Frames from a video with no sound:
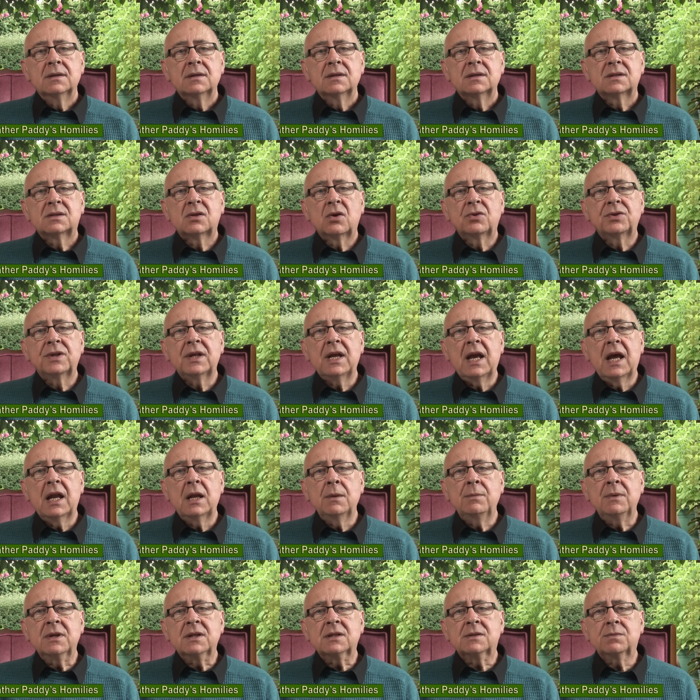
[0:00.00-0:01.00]
So the
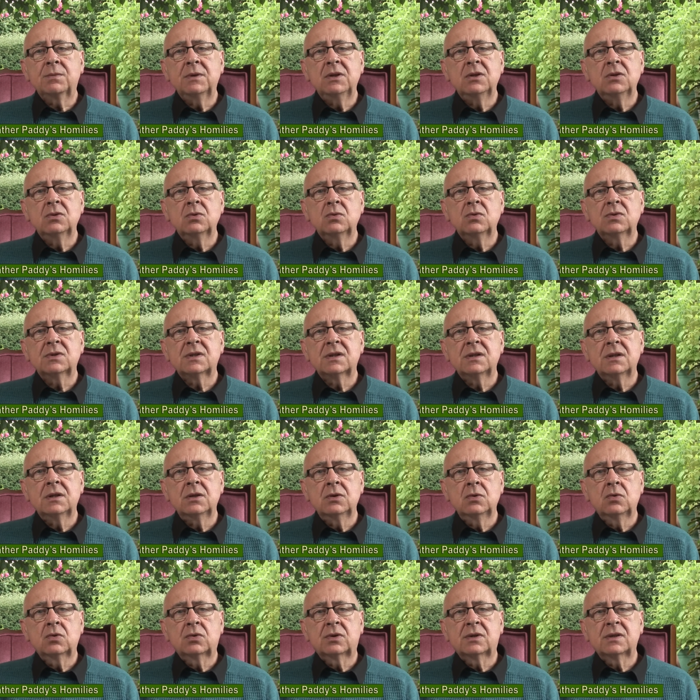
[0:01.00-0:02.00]
elements we use in the
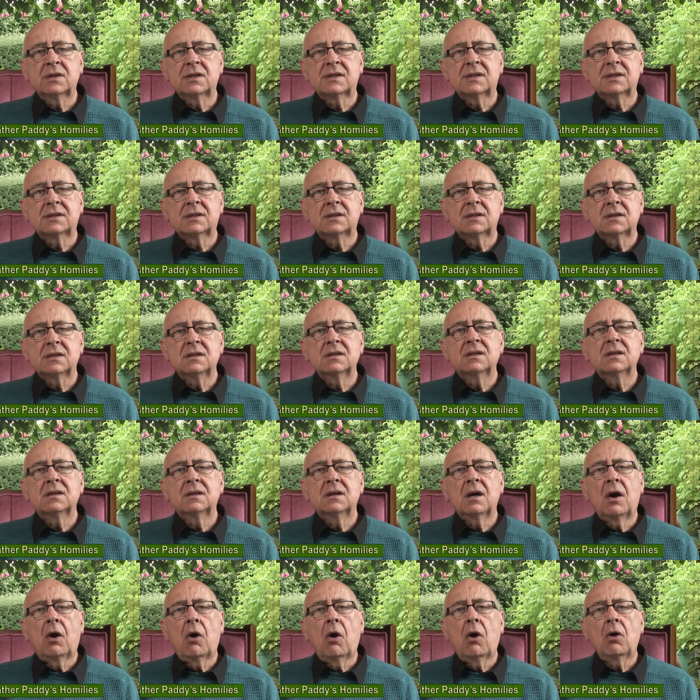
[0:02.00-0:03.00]
Eucharist
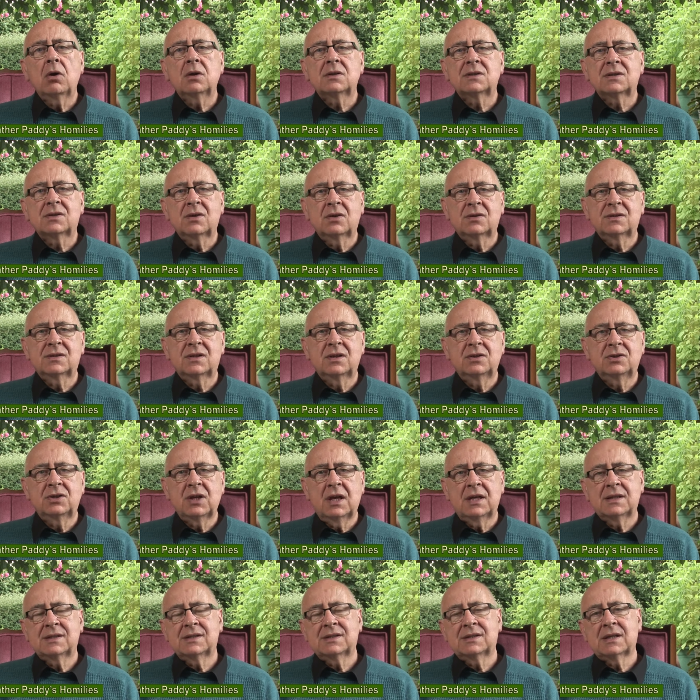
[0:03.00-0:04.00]
also
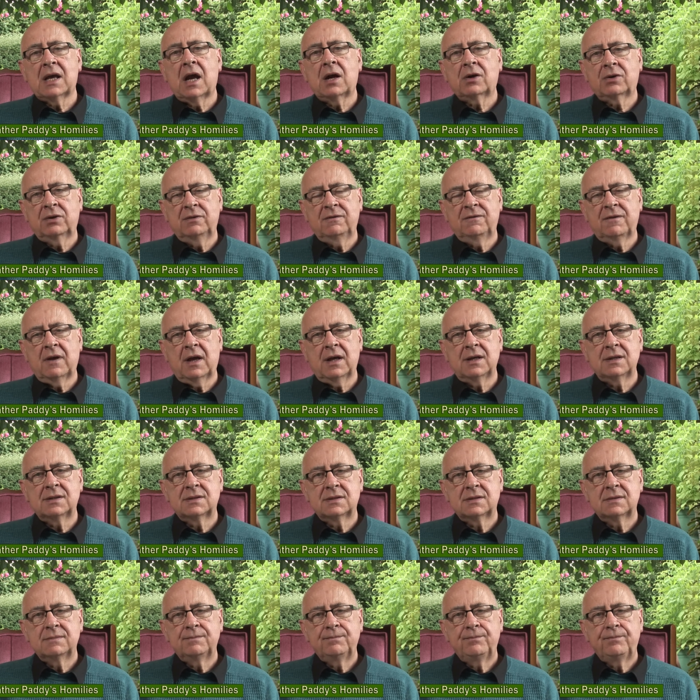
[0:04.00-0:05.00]
suggest
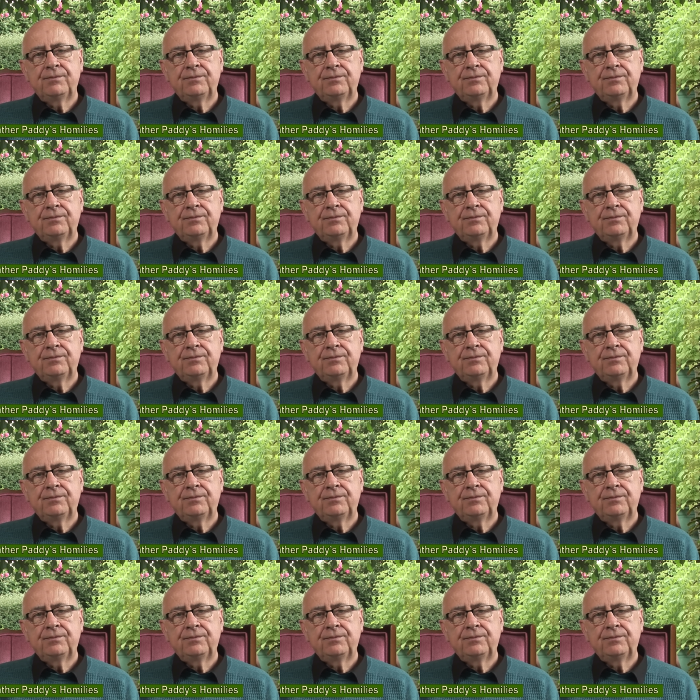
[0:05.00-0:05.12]
sacrifice.